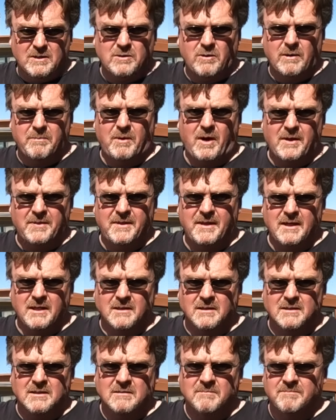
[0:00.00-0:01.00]
so I bought
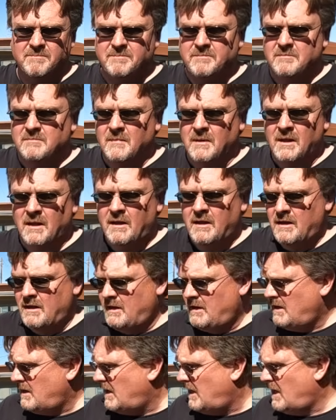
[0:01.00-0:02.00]
these.
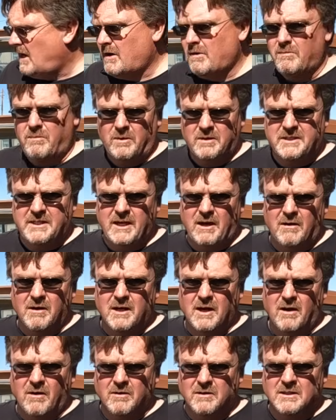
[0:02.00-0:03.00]
We'll see how it
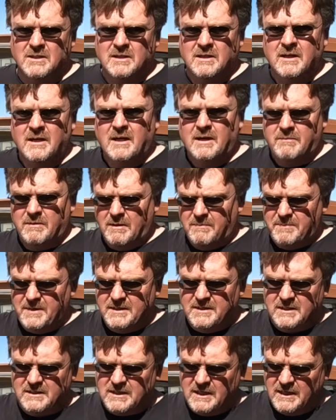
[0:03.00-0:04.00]
goes. But
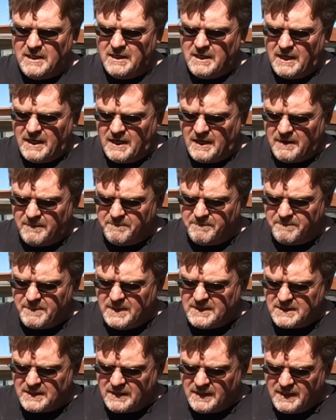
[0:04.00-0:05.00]
this is
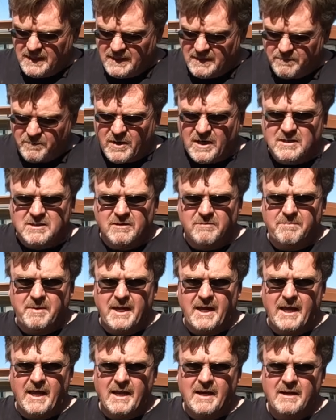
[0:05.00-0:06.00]
basically an abrasive
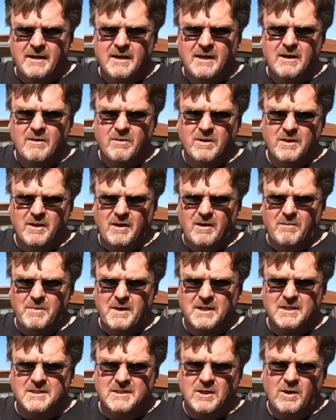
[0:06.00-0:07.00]
pad with a little
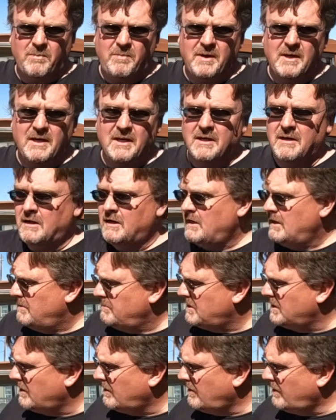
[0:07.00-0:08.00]
bit of soap in it. I'm
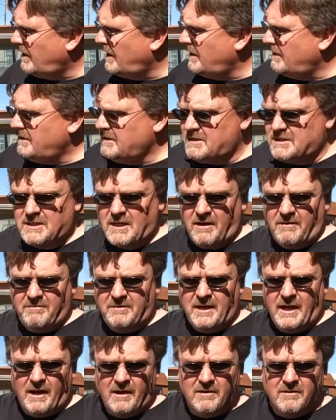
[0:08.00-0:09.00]
gonna lightly scuff
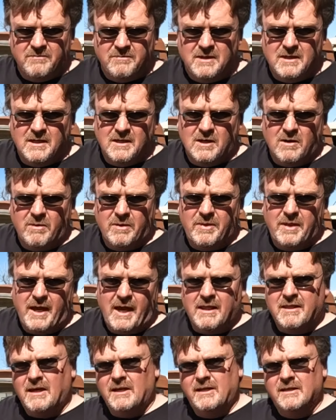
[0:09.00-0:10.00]
down the vehicle with
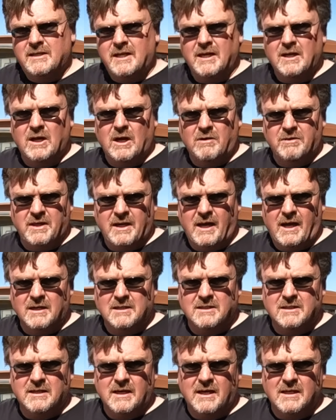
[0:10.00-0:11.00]
that. That should take out the
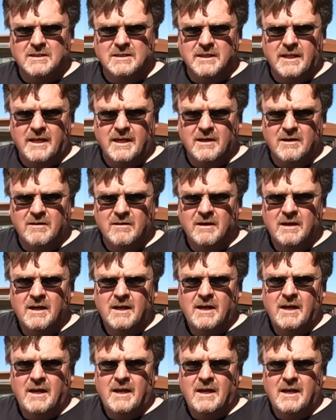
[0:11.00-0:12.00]
oxidized layer
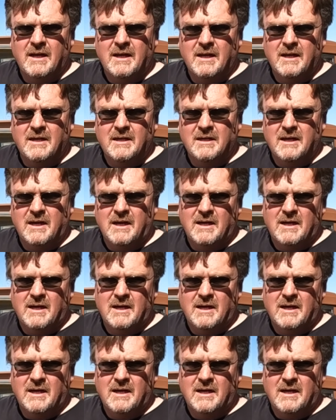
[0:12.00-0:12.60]
and